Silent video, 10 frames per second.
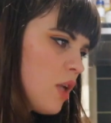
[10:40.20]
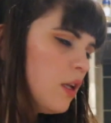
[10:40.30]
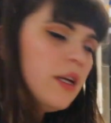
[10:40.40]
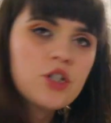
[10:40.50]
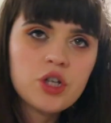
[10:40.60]

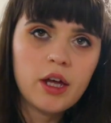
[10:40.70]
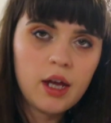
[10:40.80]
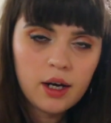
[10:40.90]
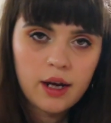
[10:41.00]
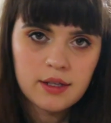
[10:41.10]

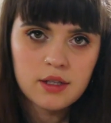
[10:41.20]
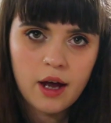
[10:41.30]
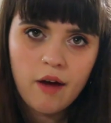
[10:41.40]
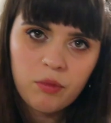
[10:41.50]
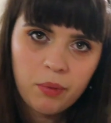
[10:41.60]
Literally less than
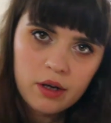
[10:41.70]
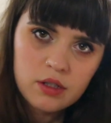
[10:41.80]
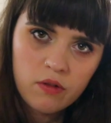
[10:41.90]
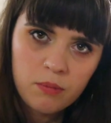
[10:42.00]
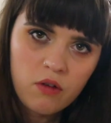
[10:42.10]
half the
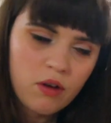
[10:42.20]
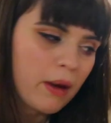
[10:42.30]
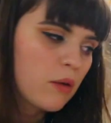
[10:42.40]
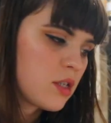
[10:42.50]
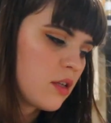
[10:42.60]
price of the Moving
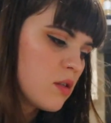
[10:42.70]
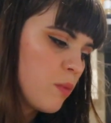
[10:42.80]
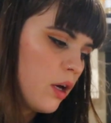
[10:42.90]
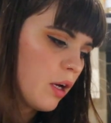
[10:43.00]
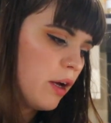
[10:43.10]
Mountains
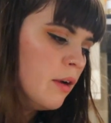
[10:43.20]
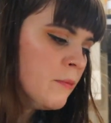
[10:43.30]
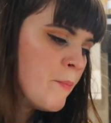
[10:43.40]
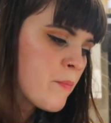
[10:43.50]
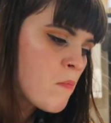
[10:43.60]
burger,
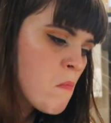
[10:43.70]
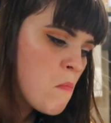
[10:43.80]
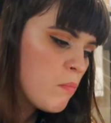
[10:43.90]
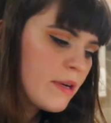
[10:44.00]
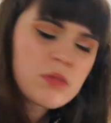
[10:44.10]

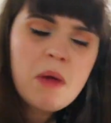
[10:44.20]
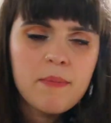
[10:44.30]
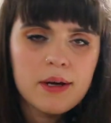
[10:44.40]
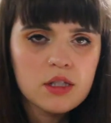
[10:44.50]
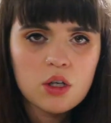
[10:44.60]
which
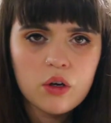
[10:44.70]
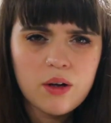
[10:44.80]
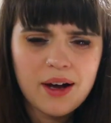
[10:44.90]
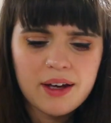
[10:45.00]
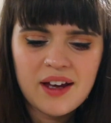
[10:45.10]
maybe it's
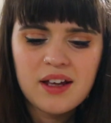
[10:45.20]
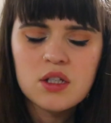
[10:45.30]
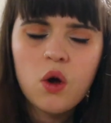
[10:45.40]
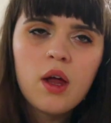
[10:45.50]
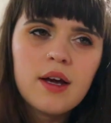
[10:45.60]
not akin,
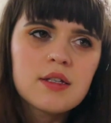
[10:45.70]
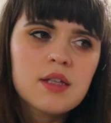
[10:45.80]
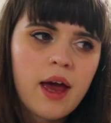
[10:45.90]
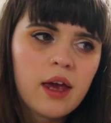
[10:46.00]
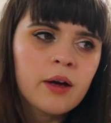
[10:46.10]
it's not as
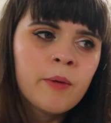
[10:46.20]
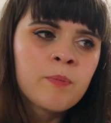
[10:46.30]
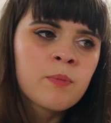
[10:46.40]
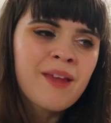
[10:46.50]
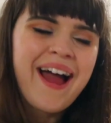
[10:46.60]
like
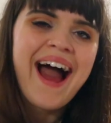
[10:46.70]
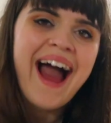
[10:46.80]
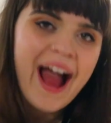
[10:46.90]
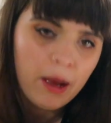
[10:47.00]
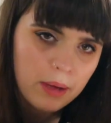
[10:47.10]

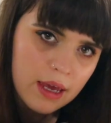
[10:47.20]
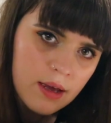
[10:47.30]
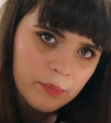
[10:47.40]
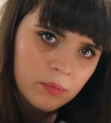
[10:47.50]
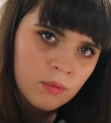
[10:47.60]

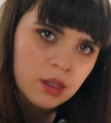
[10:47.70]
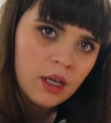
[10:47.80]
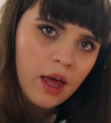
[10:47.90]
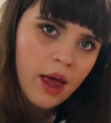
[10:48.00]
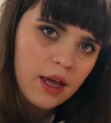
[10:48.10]
hammy
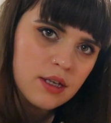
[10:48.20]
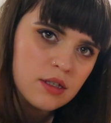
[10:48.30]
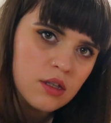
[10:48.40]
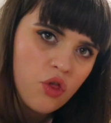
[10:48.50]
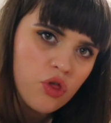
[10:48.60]

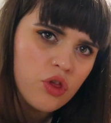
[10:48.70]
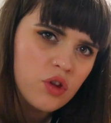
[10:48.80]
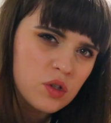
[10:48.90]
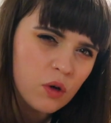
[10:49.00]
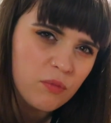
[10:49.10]
as
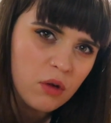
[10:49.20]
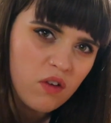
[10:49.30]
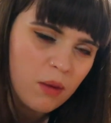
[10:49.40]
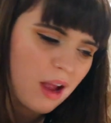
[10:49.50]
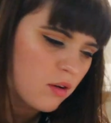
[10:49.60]
the sort of
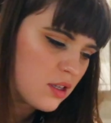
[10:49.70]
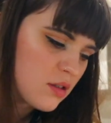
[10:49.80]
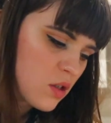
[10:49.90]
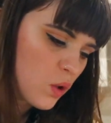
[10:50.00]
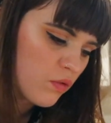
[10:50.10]
Moving
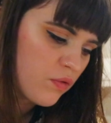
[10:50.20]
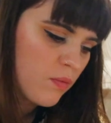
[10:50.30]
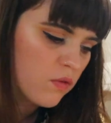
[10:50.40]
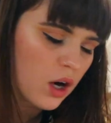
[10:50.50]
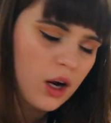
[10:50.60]
Mountains sort of
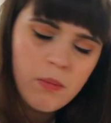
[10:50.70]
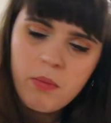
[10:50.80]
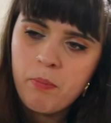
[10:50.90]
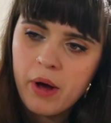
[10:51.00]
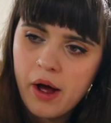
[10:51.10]

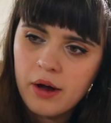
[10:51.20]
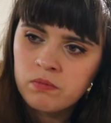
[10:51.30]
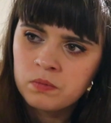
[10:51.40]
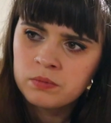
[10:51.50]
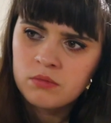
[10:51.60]
vibe, but
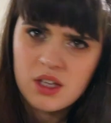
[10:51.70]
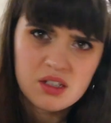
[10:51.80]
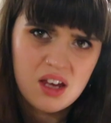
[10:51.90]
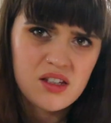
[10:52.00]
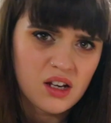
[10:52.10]

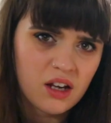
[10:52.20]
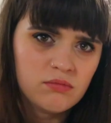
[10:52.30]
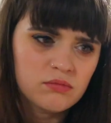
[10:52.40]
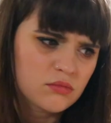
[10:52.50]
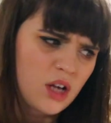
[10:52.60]
it's
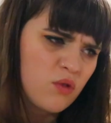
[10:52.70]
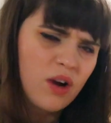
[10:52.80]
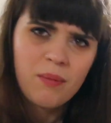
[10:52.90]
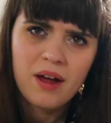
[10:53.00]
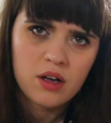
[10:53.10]
tasty. I'd
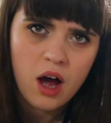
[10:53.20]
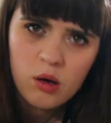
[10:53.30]
recommend.